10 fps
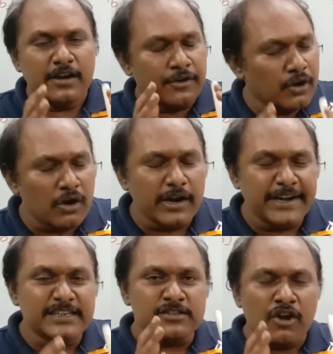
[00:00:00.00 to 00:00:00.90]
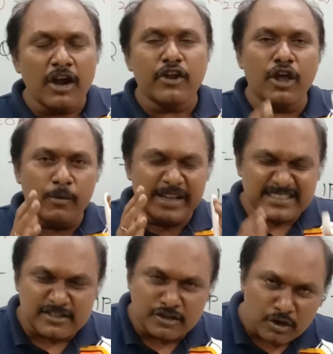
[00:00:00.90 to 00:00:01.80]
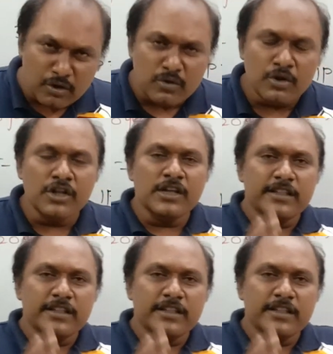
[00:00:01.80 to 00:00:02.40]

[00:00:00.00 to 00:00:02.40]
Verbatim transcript: No, it's not always true.